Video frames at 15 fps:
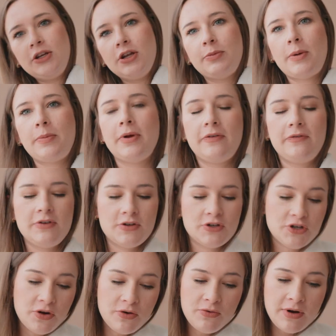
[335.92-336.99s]
you know, pop it over your
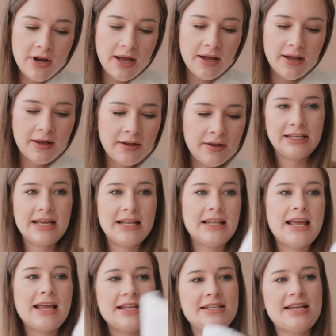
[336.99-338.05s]
shoulder, can
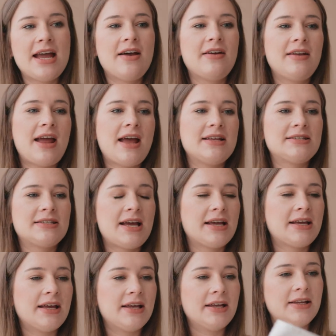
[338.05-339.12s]
lay it down as
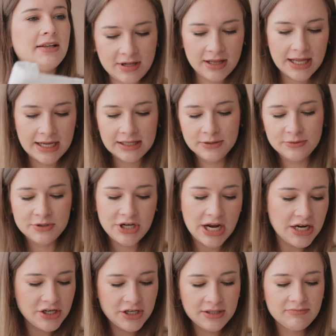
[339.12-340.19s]
like a little
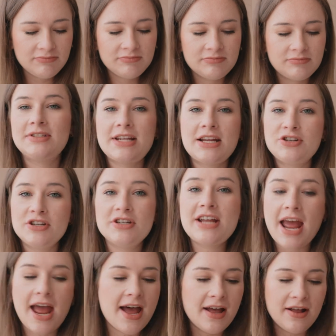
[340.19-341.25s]
changing station
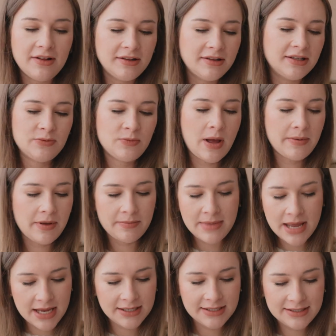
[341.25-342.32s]
towel, wipe up
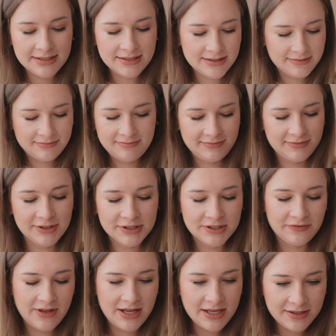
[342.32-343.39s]
mess, lots
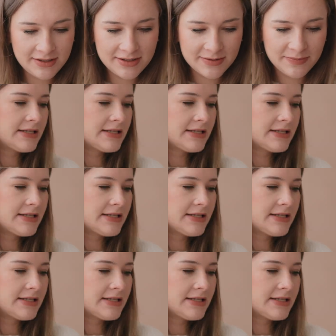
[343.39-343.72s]
of things.